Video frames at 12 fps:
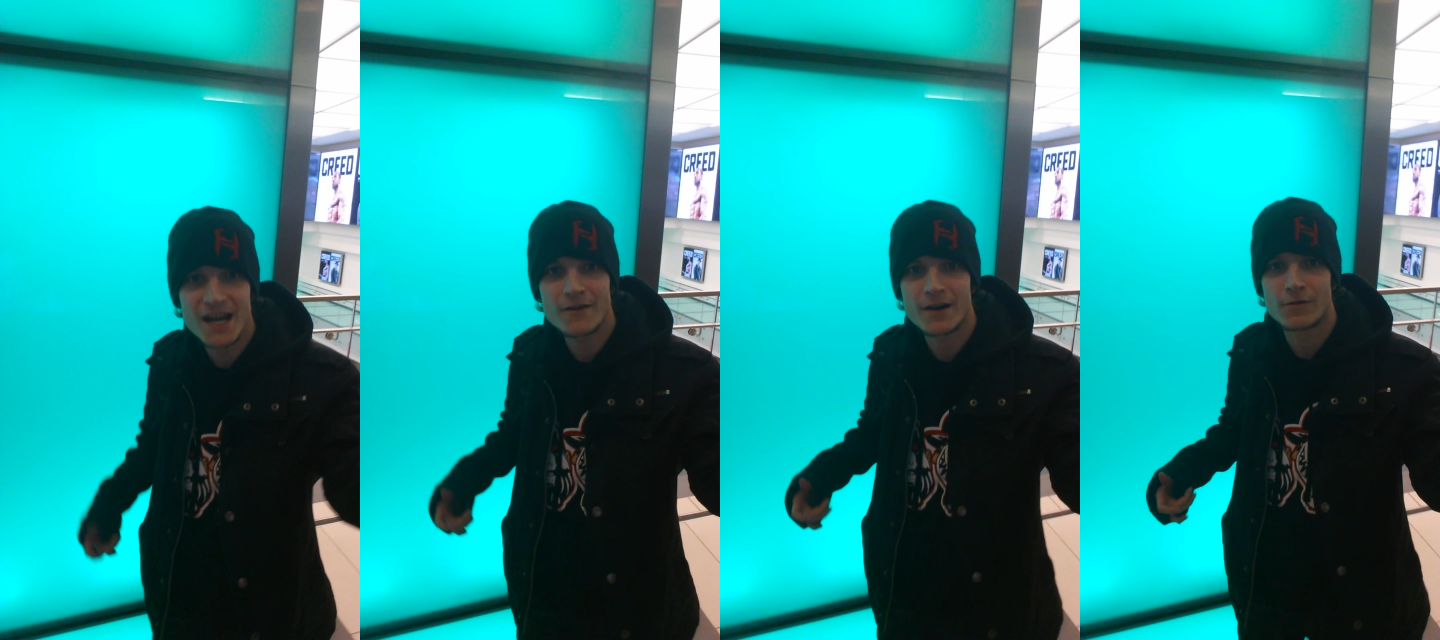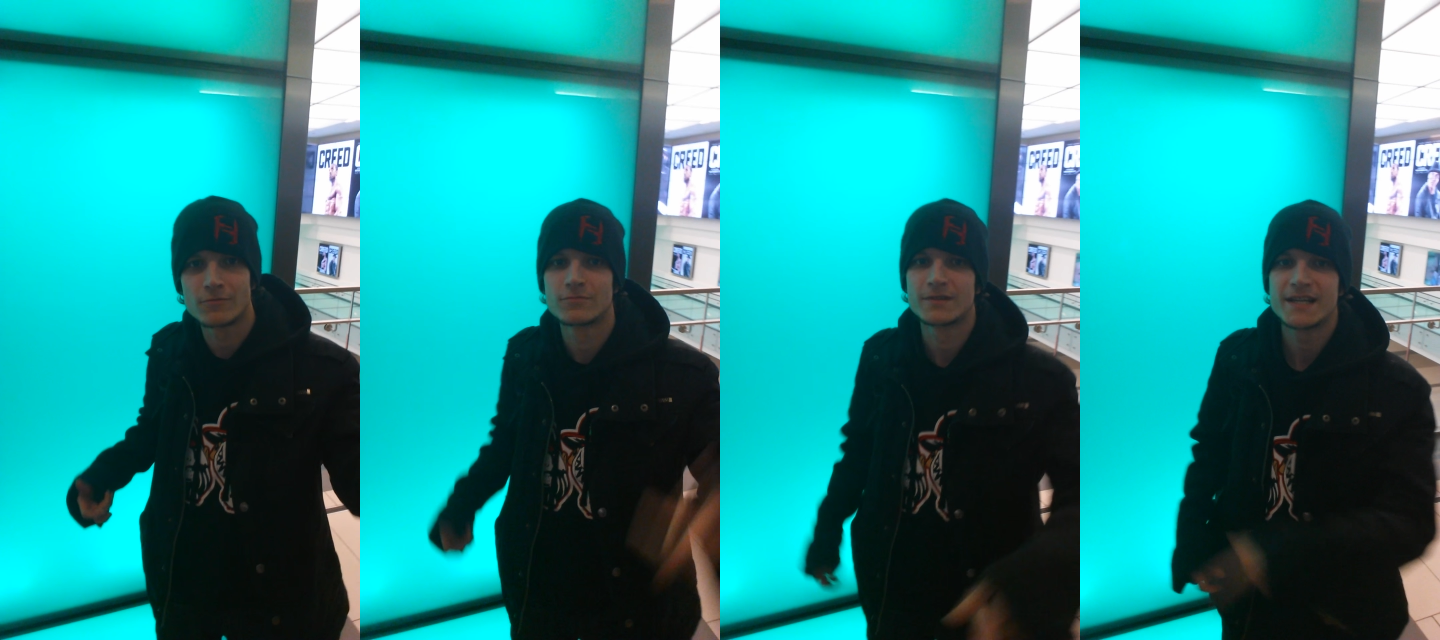shout
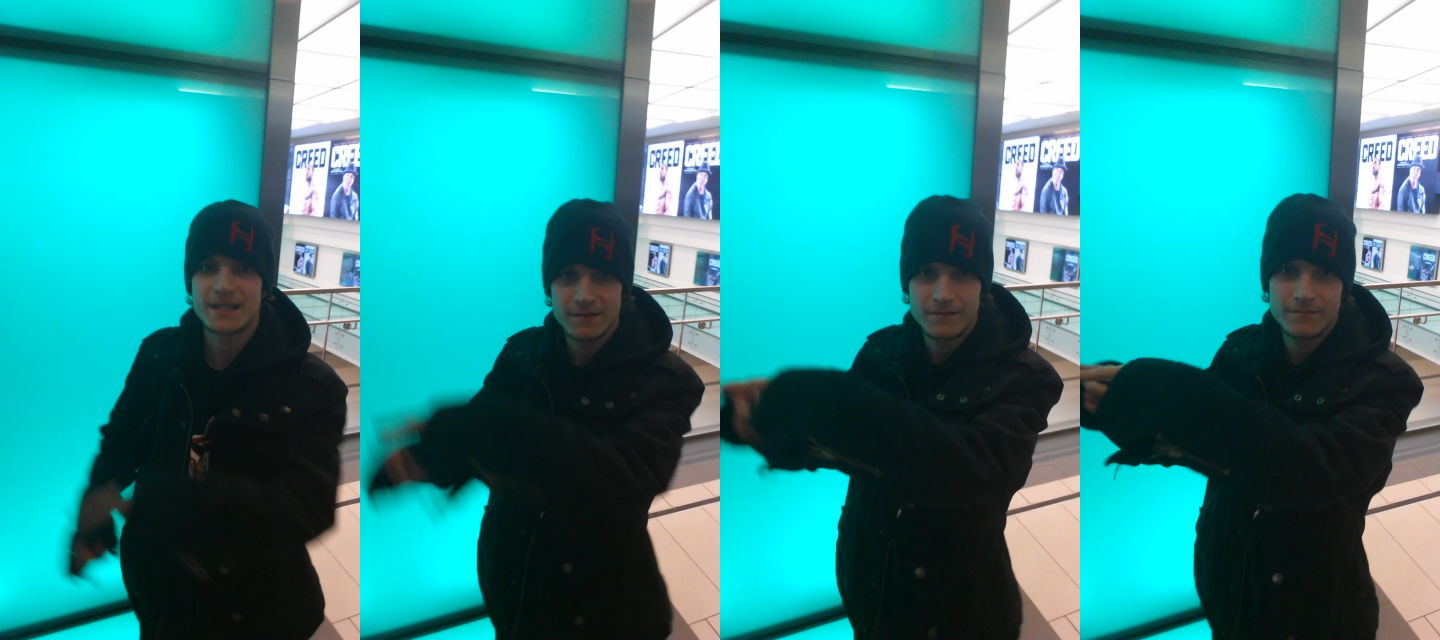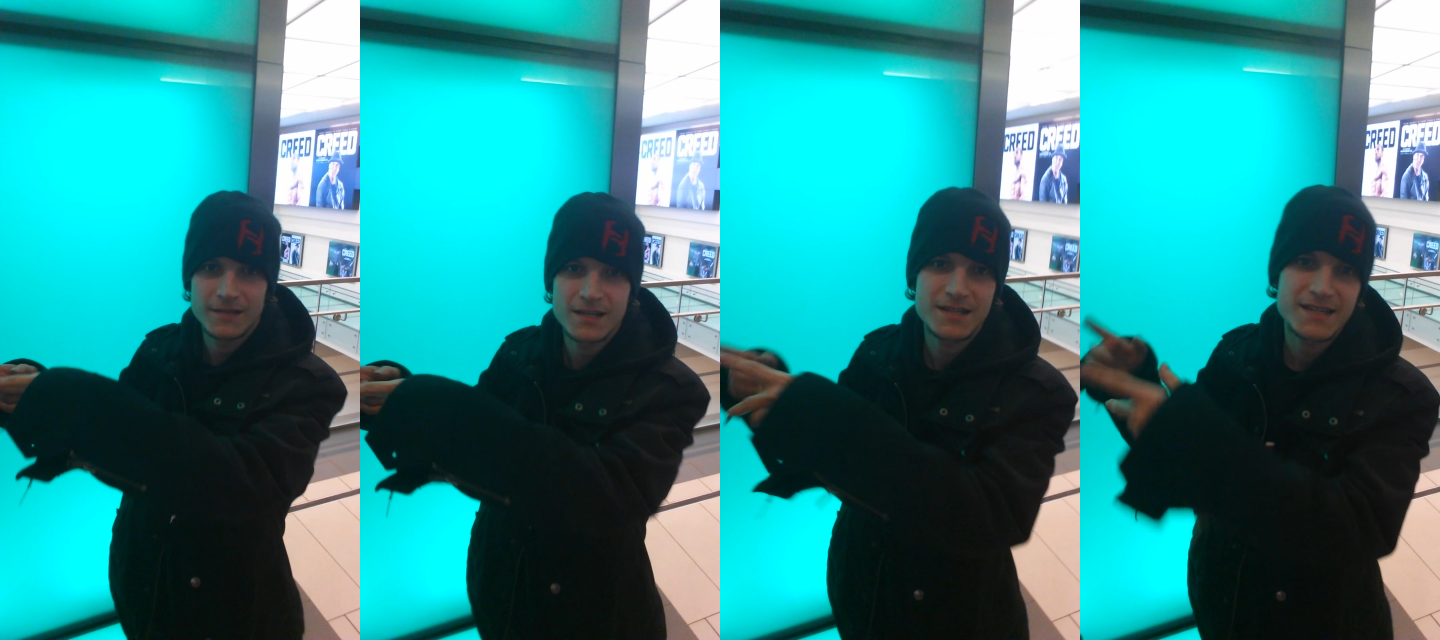out.
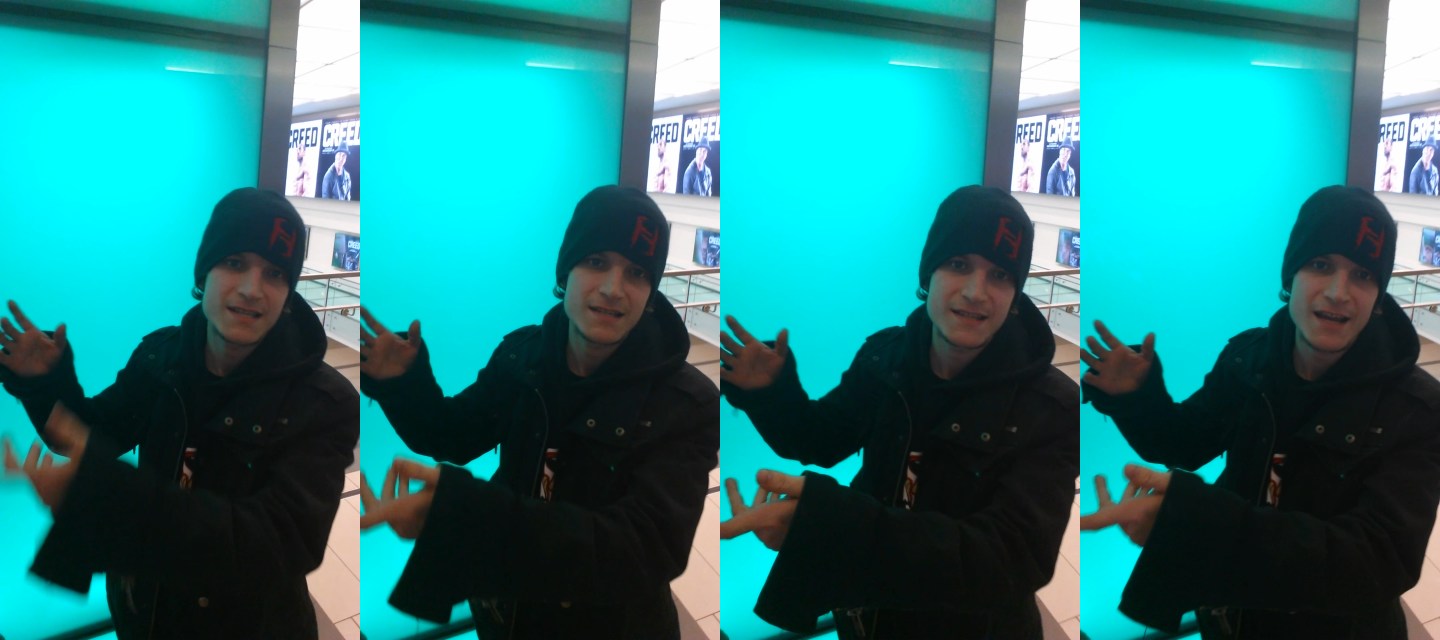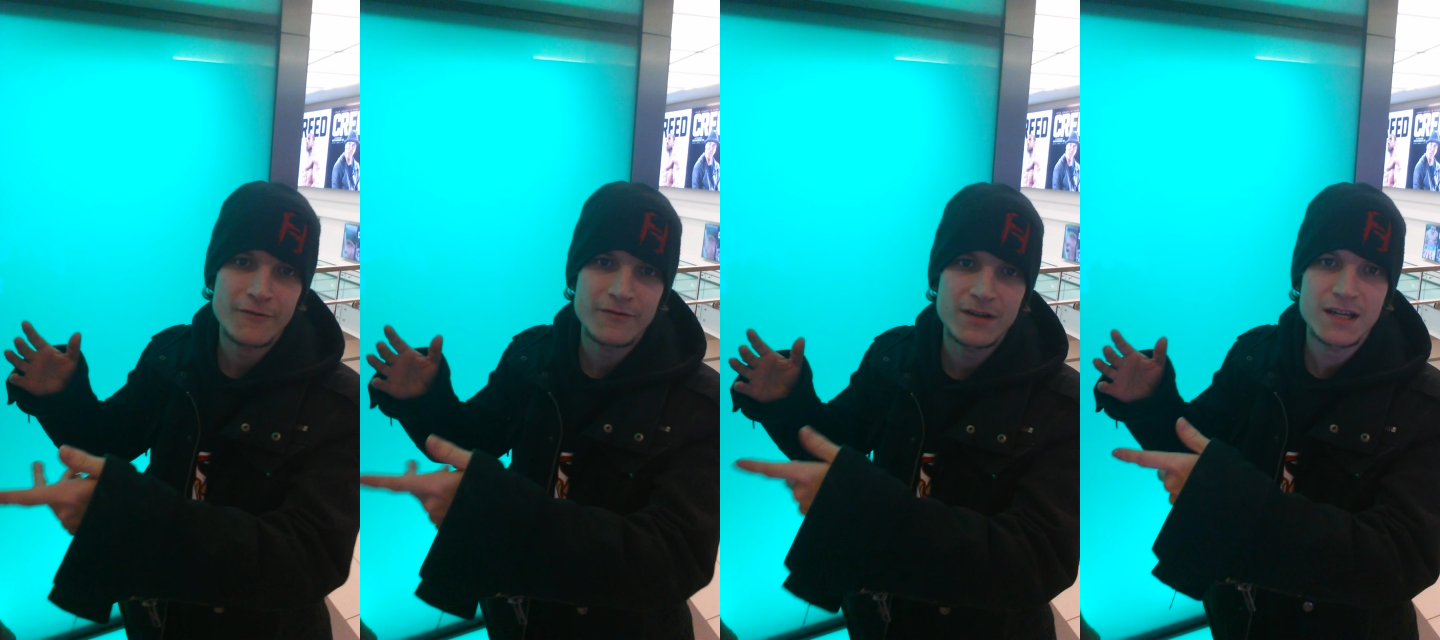I. Because
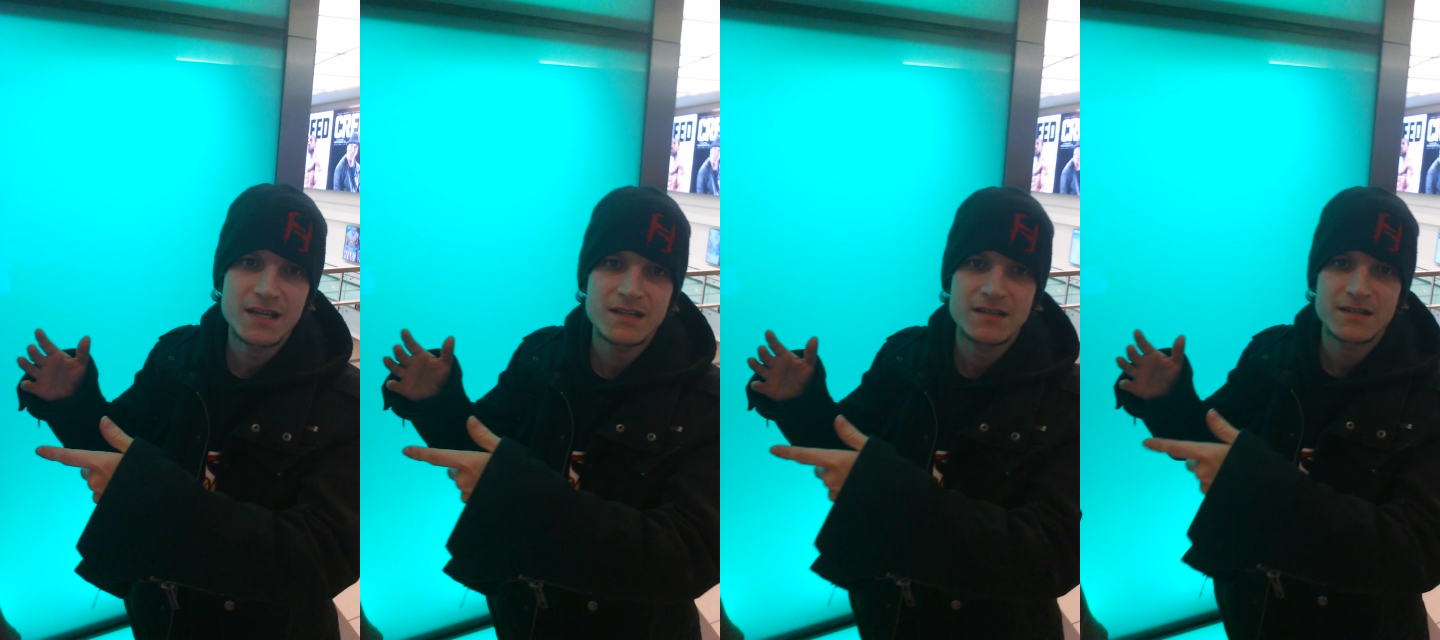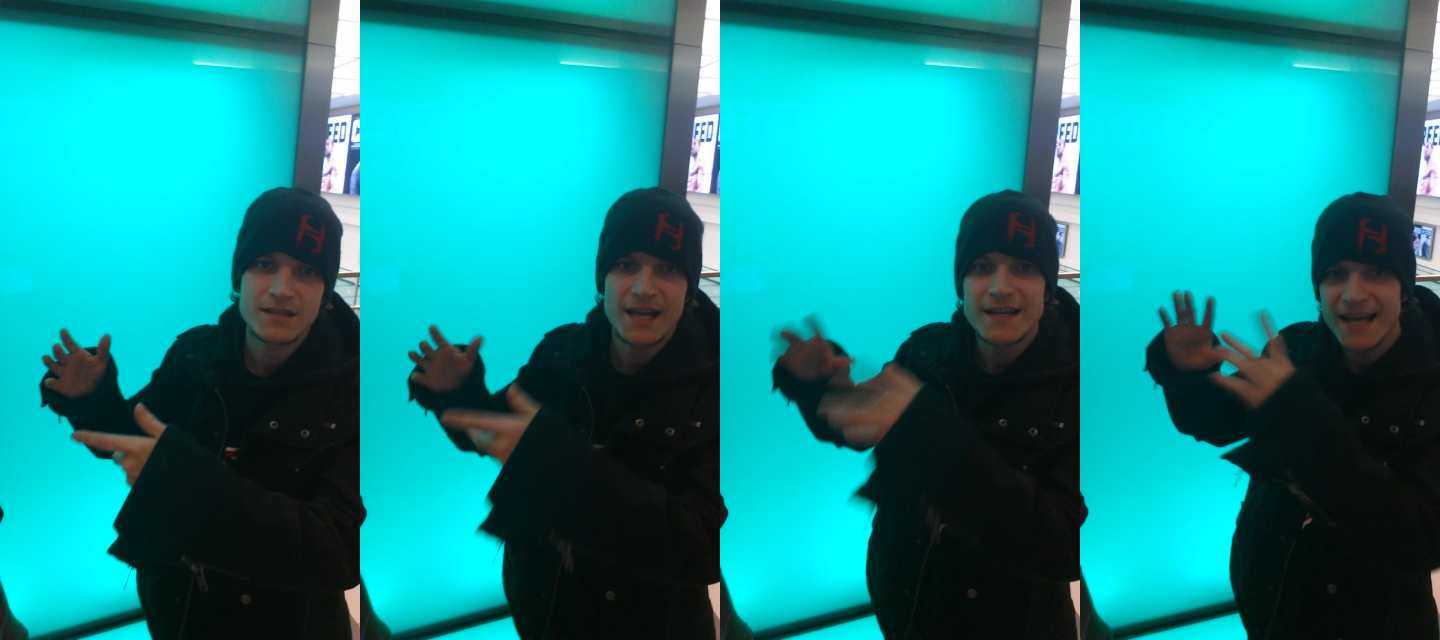
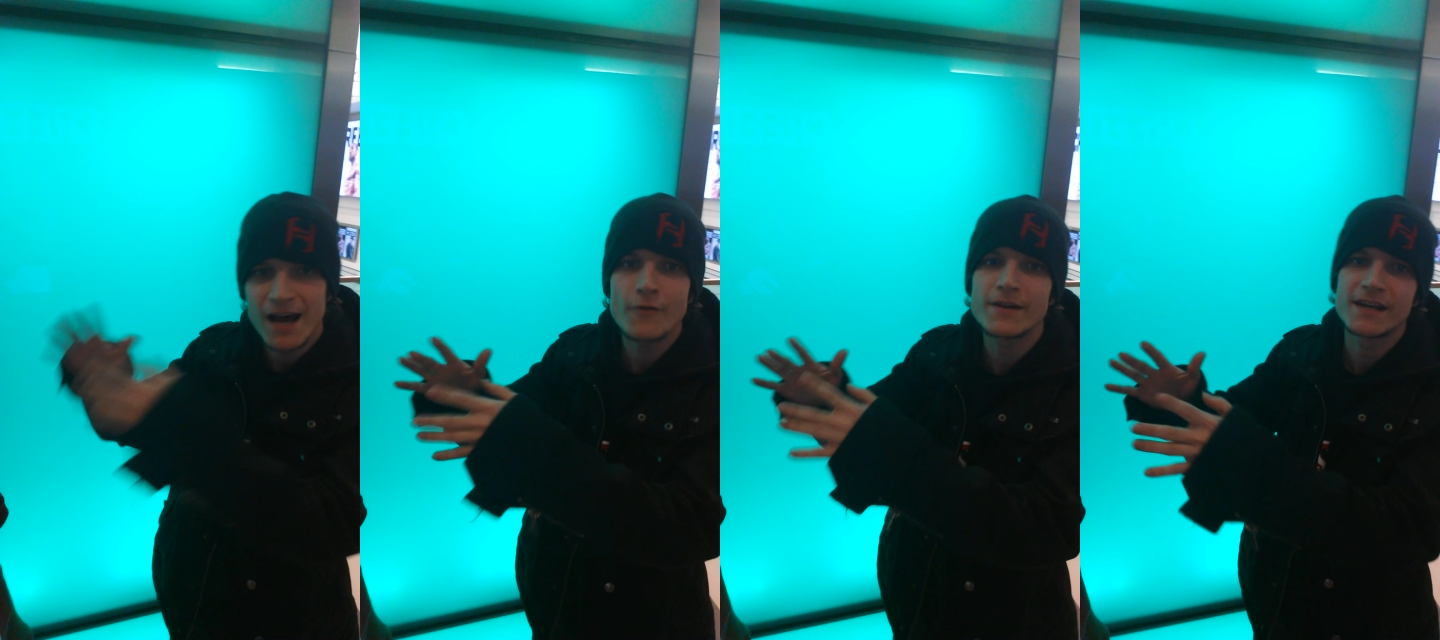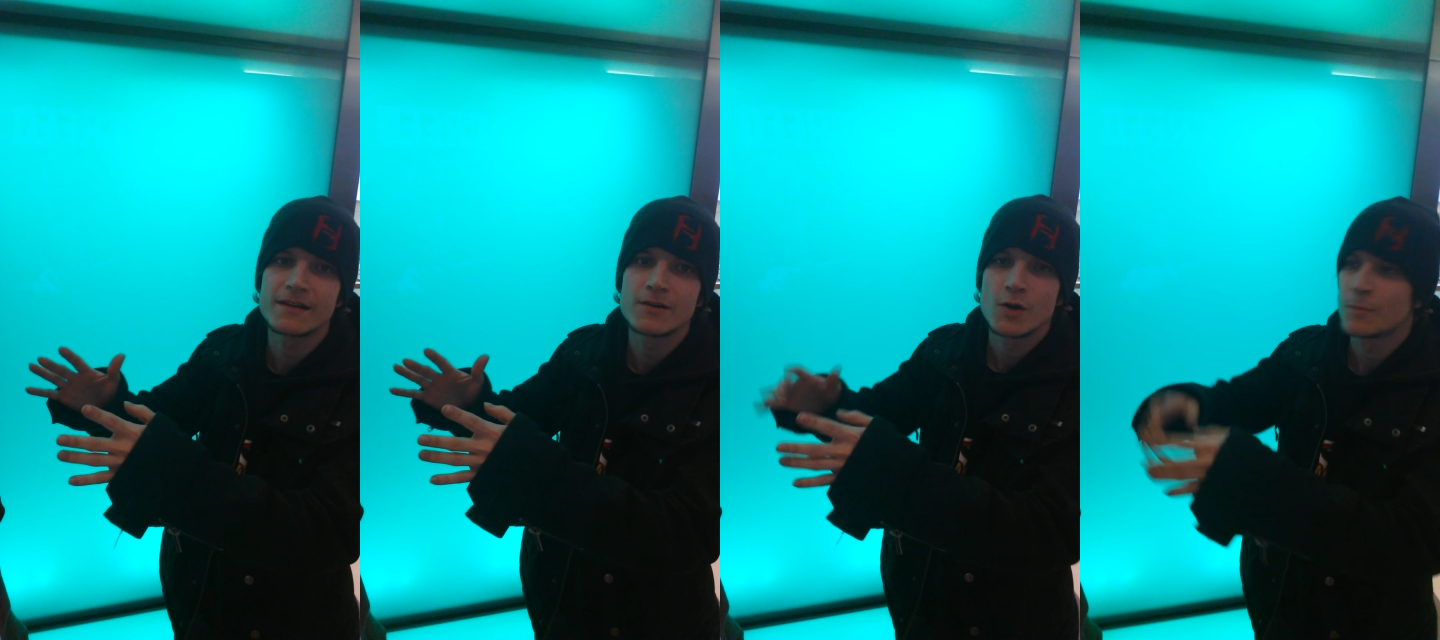Stephanie's it counted,